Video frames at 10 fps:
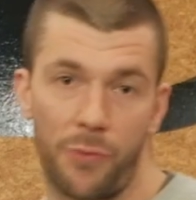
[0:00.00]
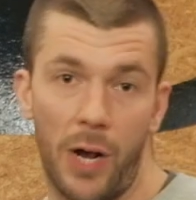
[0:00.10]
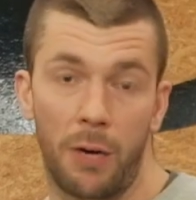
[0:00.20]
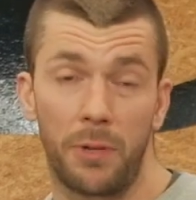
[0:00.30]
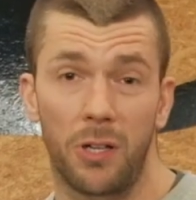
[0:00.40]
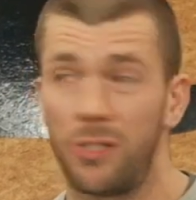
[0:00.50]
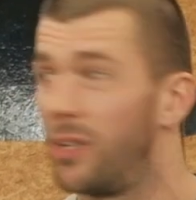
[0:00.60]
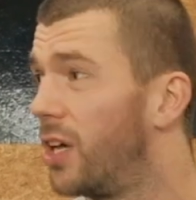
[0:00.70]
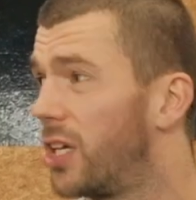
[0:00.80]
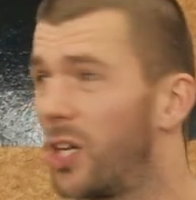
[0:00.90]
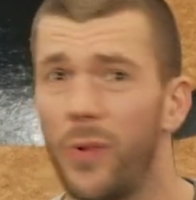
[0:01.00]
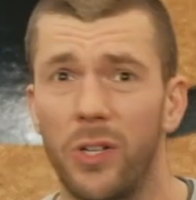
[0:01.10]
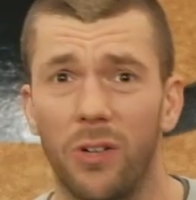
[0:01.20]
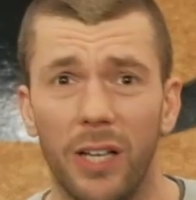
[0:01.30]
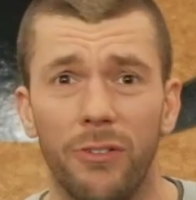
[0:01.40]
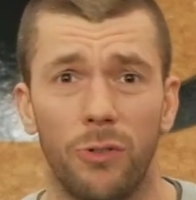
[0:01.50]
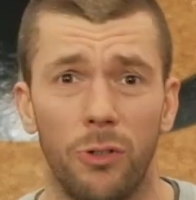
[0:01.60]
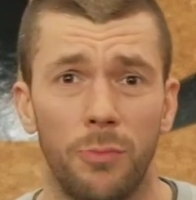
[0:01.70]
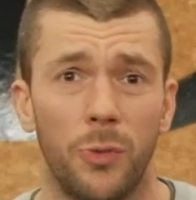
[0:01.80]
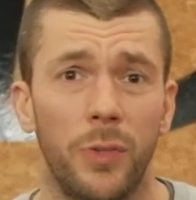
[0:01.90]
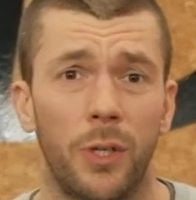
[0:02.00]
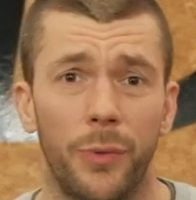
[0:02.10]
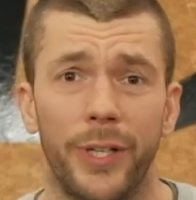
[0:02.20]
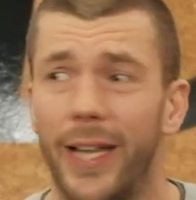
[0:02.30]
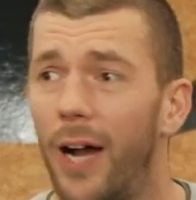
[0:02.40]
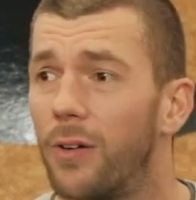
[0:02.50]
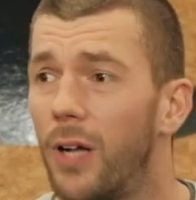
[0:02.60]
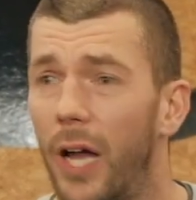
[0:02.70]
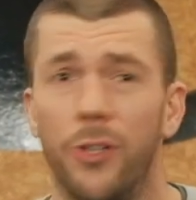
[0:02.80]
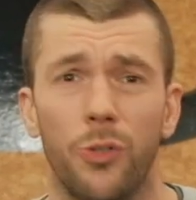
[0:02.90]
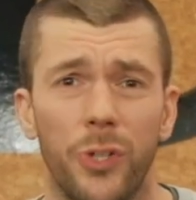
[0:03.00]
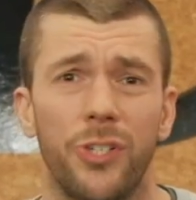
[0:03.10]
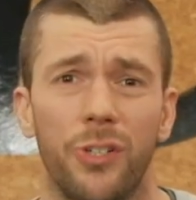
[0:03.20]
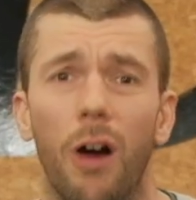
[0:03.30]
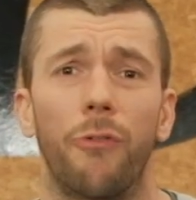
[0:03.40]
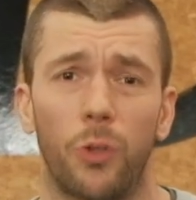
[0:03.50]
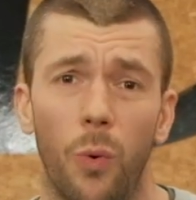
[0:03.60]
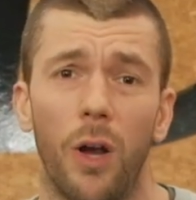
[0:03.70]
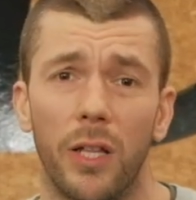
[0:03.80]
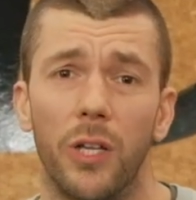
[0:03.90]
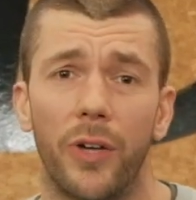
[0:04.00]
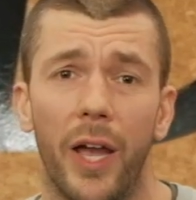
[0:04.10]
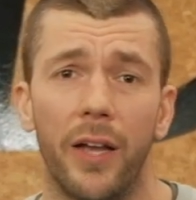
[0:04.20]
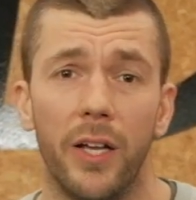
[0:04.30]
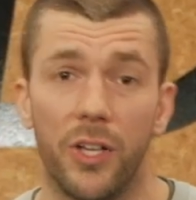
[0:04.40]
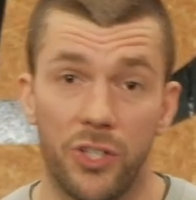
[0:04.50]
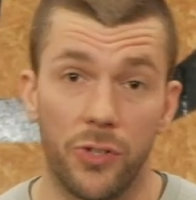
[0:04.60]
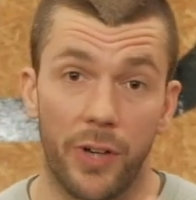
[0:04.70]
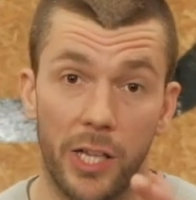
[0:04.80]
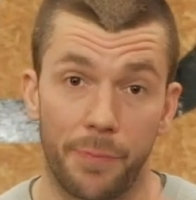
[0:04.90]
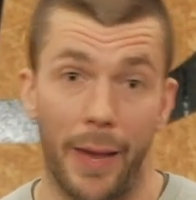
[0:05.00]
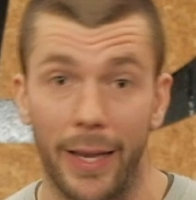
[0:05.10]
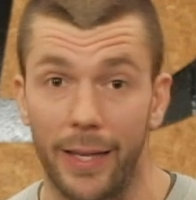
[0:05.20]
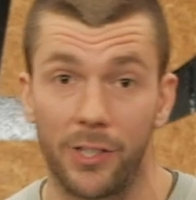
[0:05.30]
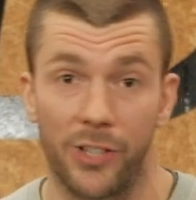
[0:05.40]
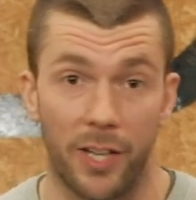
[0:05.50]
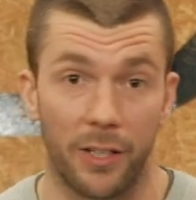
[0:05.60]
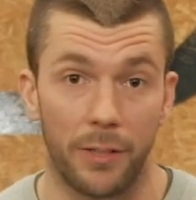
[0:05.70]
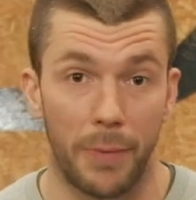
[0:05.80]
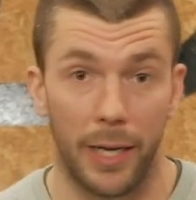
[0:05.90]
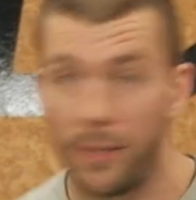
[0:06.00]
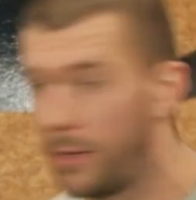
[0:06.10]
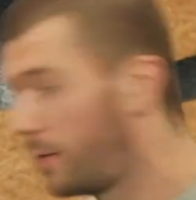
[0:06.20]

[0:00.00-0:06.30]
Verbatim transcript: round because you're in your living room doing a workout. I just want you to go for quality, okay? See you guys back in a second. Bye.